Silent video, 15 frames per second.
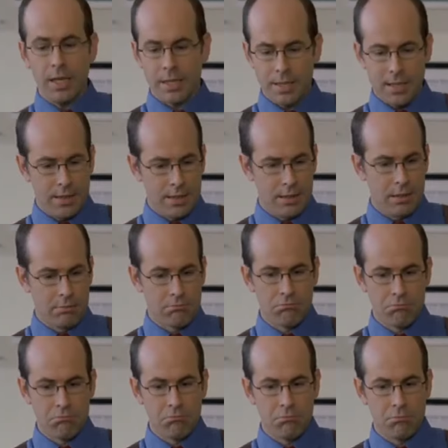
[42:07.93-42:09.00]
yes, that's a
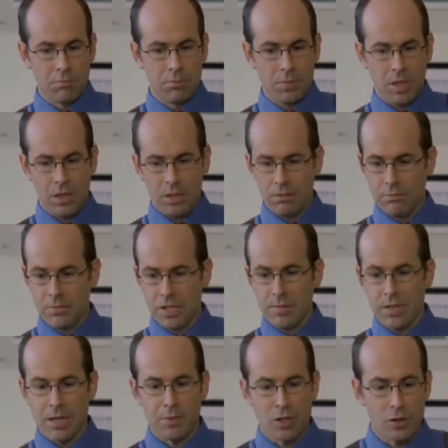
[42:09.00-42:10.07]

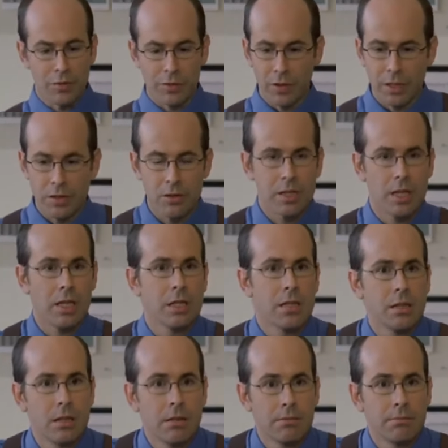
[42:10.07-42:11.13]
sometimes useful exercise.